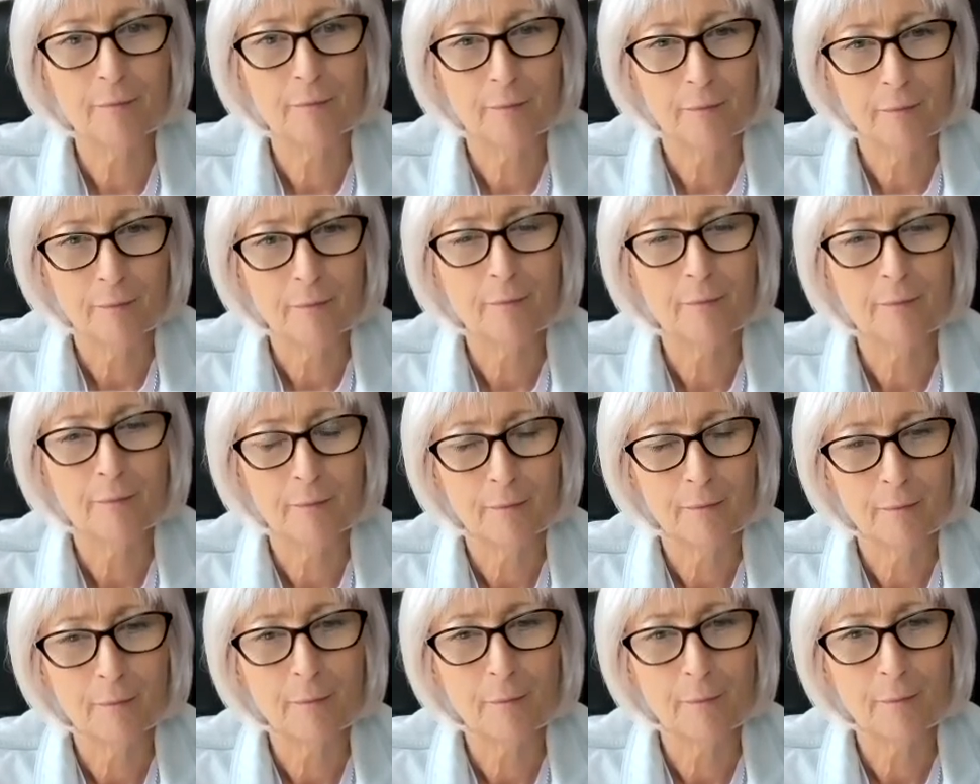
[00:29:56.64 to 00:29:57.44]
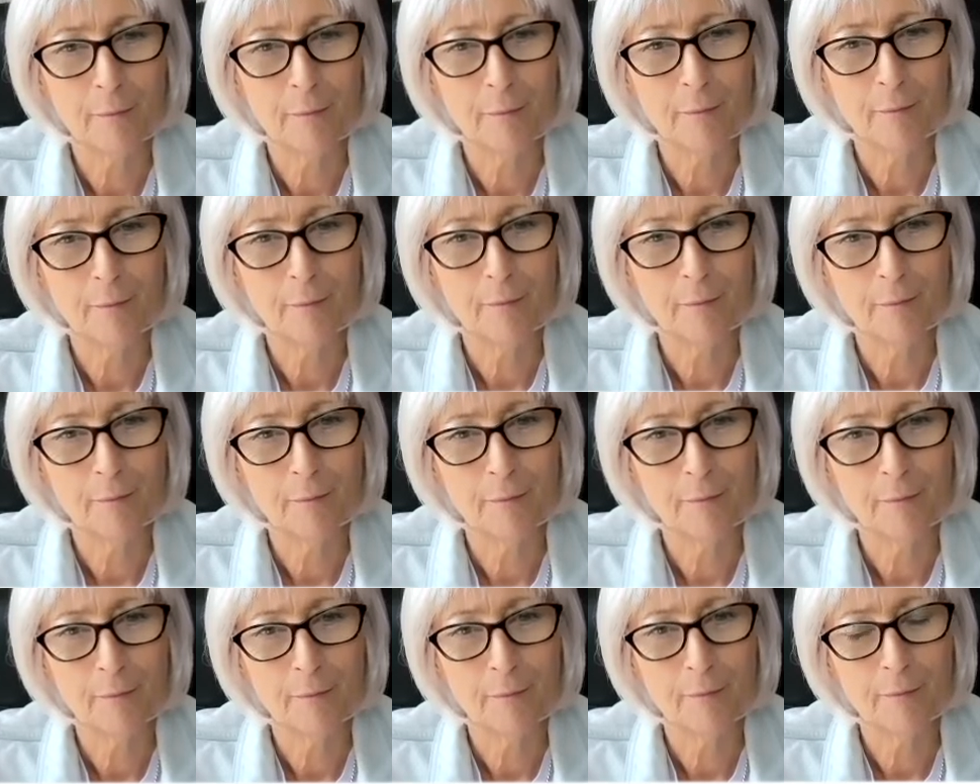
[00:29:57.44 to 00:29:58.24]

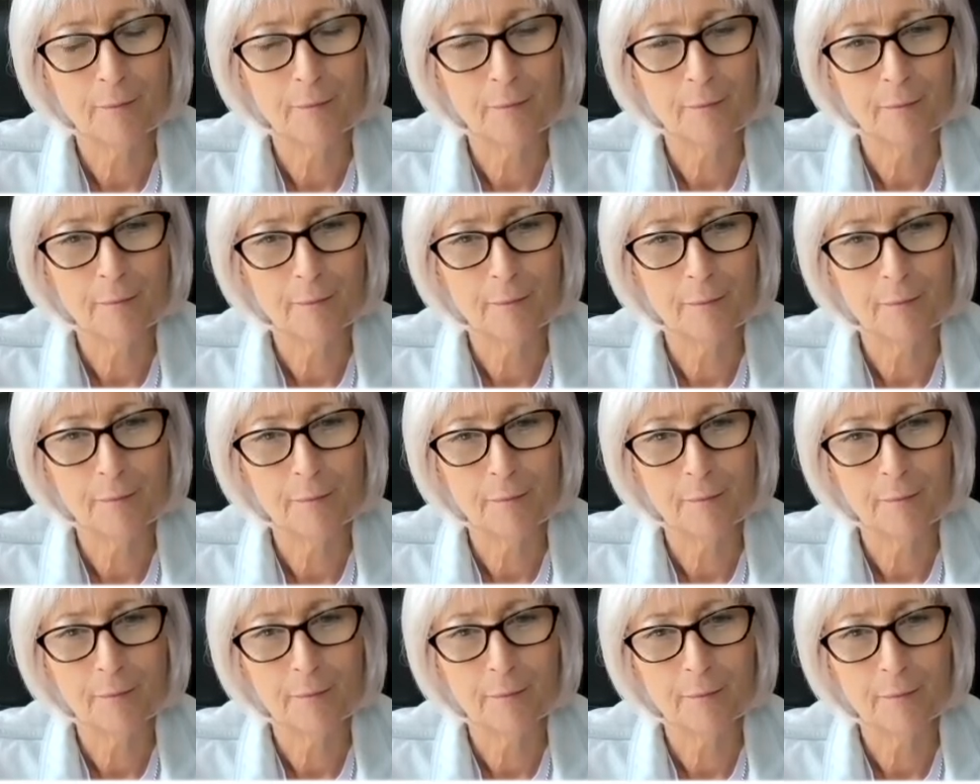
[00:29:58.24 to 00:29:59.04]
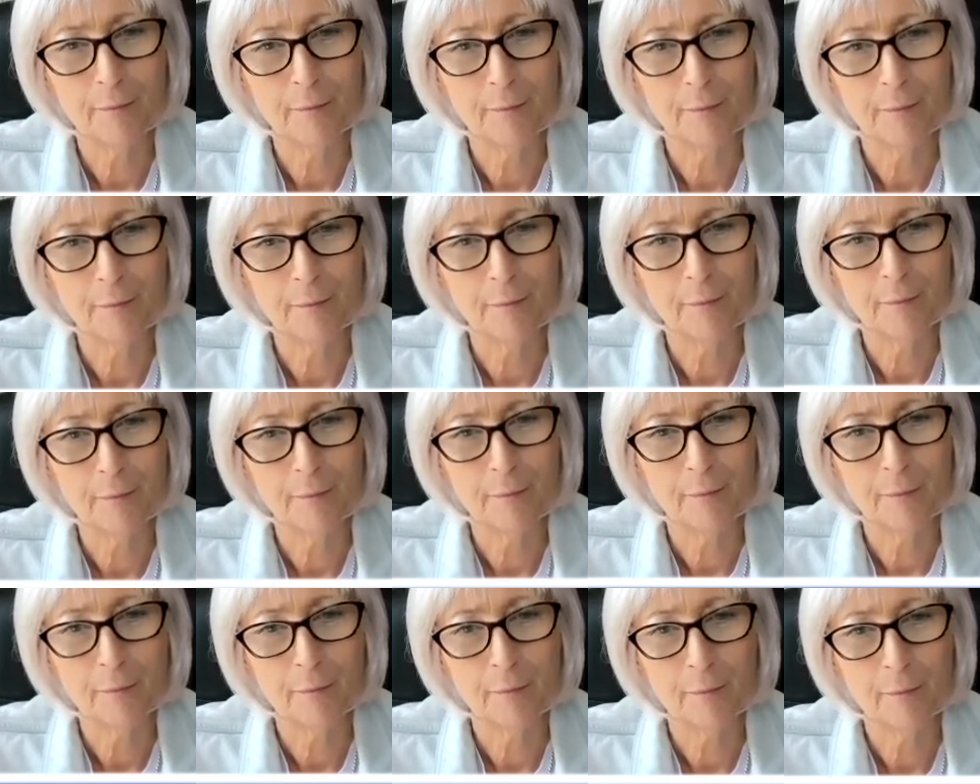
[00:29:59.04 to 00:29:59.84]

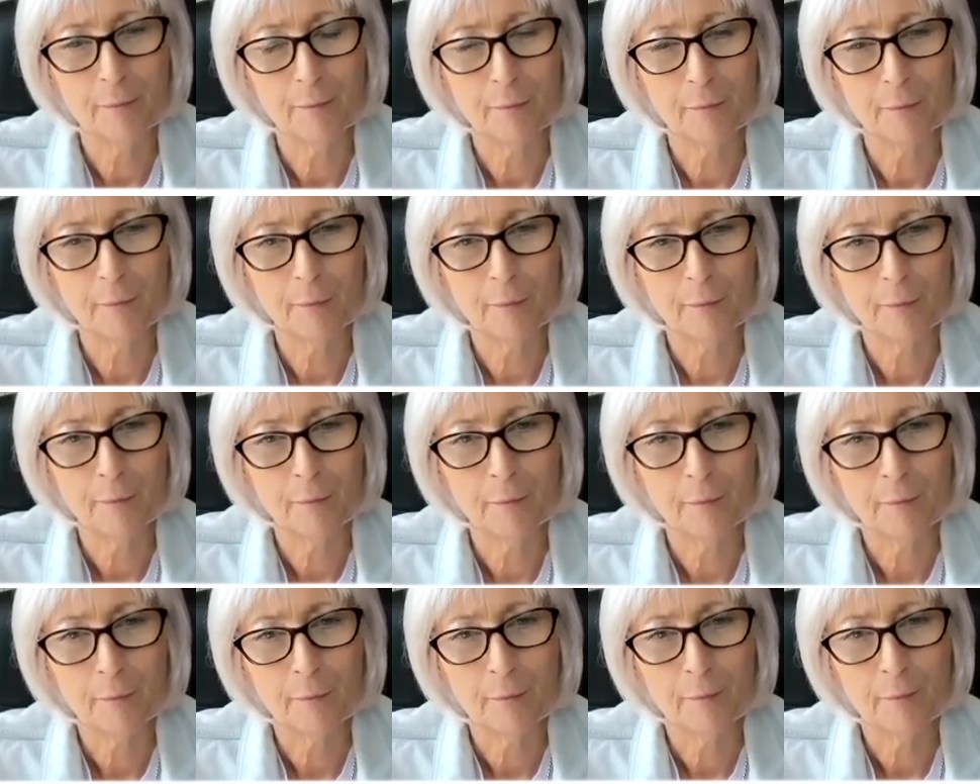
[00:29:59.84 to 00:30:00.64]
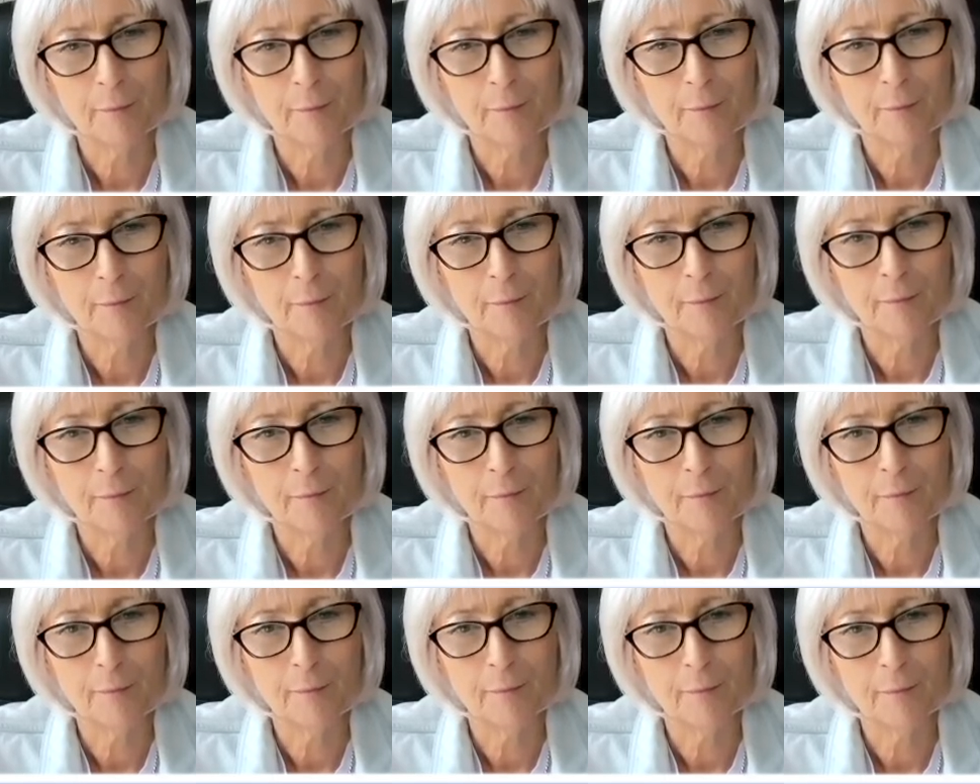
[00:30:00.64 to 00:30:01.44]

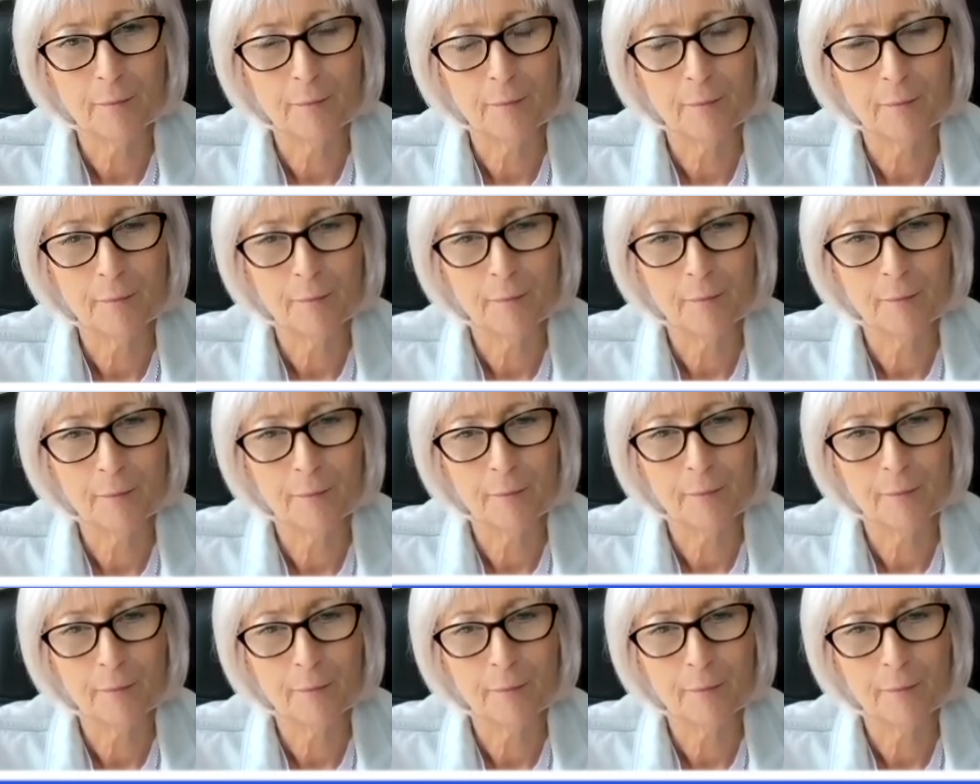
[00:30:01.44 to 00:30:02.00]
[no speech]